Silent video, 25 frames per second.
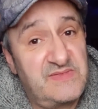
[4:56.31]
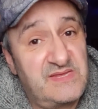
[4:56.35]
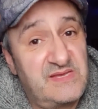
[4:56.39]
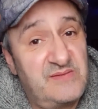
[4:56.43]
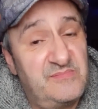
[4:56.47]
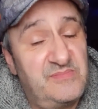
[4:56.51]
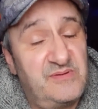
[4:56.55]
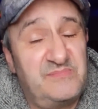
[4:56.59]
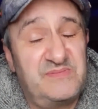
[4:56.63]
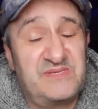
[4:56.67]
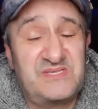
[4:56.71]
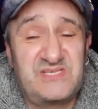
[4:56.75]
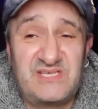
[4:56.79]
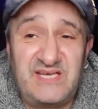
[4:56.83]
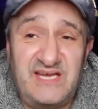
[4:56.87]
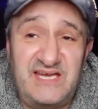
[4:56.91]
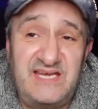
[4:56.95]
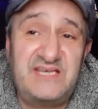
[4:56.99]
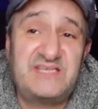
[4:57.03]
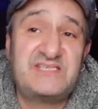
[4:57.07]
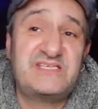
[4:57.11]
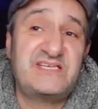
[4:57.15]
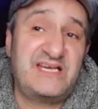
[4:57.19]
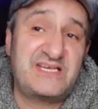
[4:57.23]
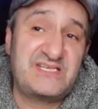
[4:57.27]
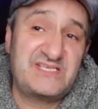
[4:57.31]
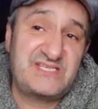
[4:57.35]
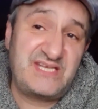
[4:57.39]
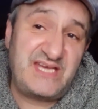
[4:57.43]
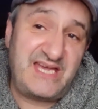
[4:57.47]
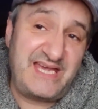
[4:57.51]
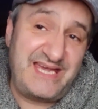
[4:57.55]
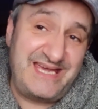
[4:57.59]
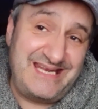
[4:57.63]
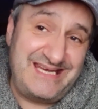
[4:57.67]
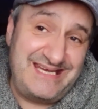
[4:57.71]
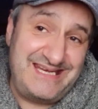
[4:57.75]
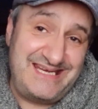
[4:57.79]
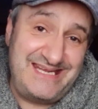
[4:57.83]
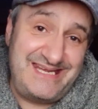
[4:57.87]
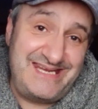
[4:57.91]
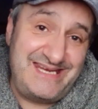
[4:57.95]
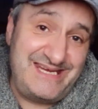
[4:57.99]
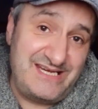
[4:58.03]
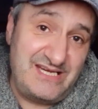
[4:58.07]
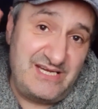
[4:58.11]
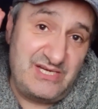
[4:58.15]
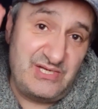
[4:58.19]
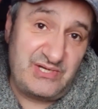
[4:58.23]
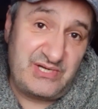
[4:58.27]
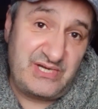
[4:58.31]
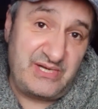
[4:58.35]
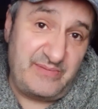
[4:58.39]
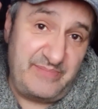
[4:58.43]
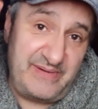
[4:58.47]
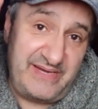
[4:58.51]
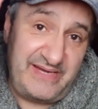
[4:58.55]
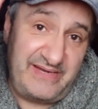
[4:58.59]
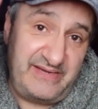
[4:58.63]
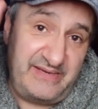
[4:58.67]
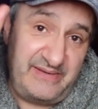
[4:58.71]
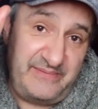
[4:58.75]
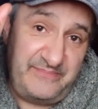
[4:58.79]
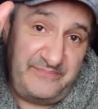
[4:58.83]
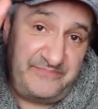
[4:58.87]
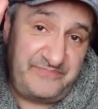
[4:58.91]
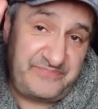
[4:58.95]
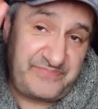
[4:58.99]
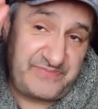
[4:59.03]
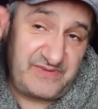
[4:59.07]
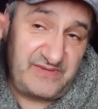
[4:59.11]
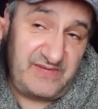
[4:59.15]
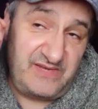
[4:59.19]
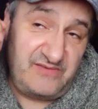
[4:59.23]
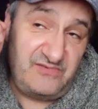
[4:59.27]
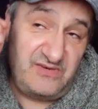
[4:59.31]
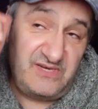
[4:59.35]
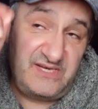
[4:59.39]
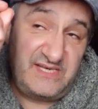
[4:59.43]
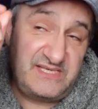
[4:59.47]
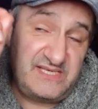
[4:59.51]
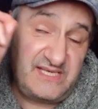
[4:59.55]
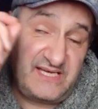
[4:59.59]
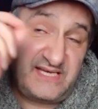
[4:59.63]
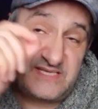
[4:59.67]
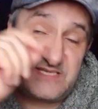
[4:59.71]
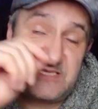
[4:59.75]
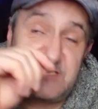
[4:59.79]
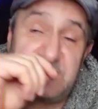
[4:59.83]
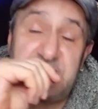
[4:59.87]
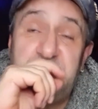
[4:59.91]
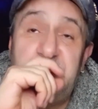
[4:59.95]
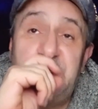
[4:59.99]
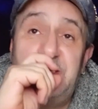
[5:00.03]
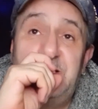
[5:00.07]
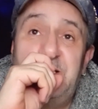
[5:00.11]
But Matias has that elite look about him. He really does.